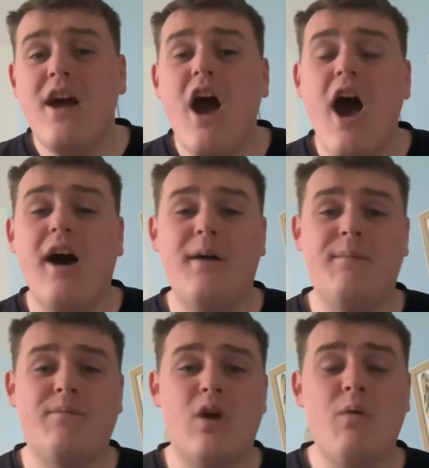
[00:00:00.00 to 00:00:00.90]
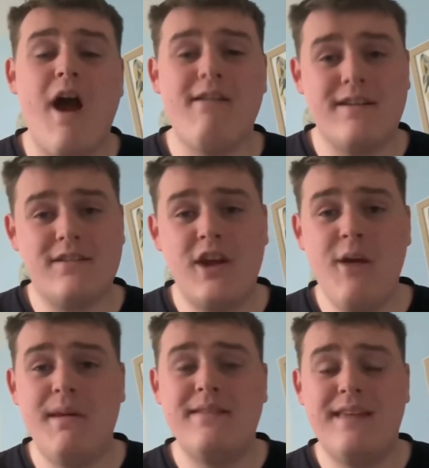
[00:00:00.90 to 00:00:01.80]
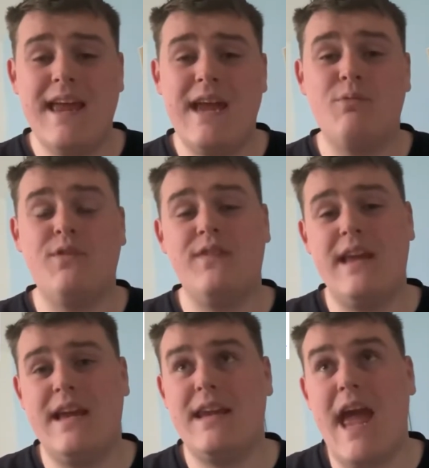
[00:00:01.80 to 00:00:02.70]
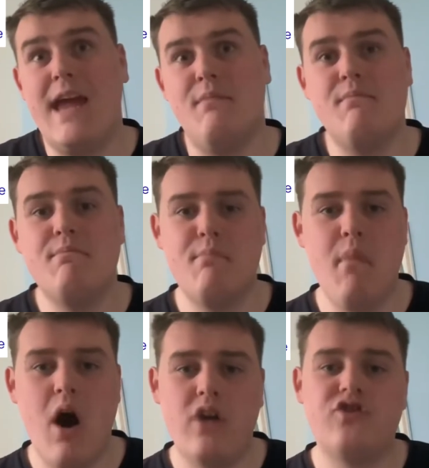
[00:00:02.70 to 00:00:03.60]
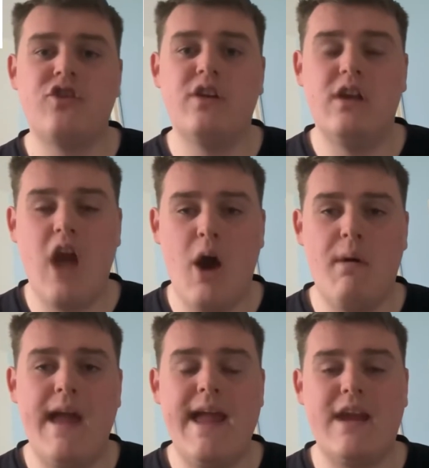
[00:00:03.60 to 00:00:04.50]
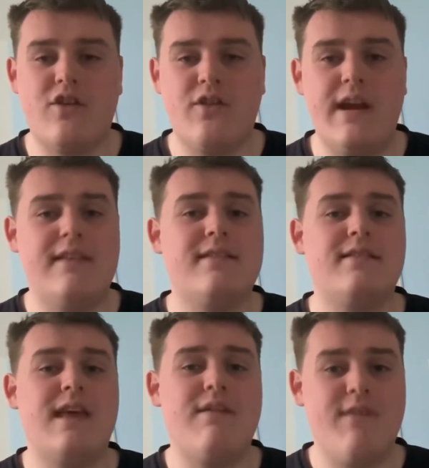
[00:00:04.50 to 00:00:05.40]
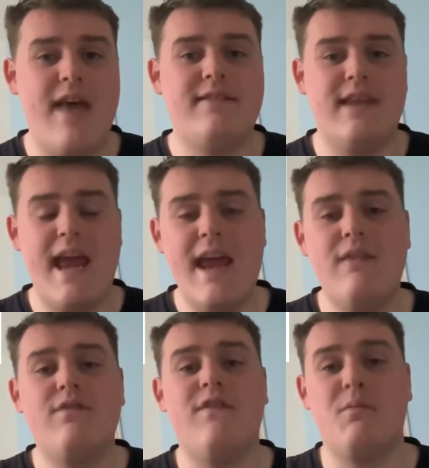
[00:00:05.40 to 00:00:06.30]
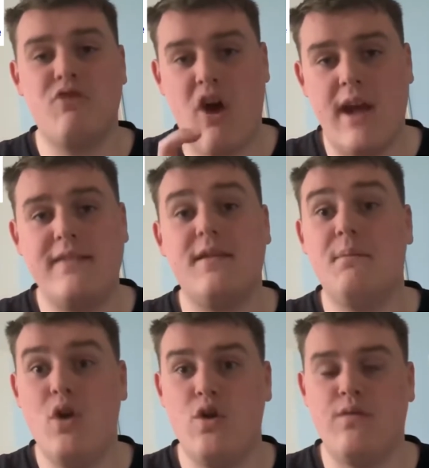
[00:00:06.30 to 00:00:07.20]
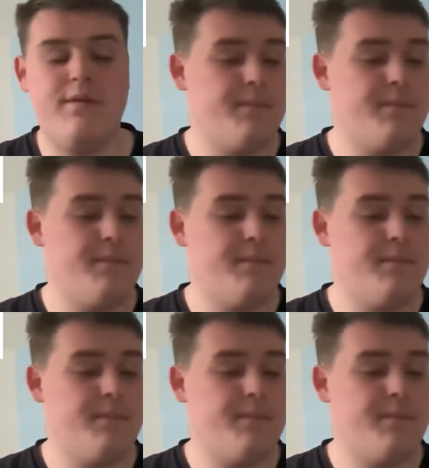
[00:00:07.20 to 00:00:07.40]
whereas QNT would need a much lower increase invested in for the price to move.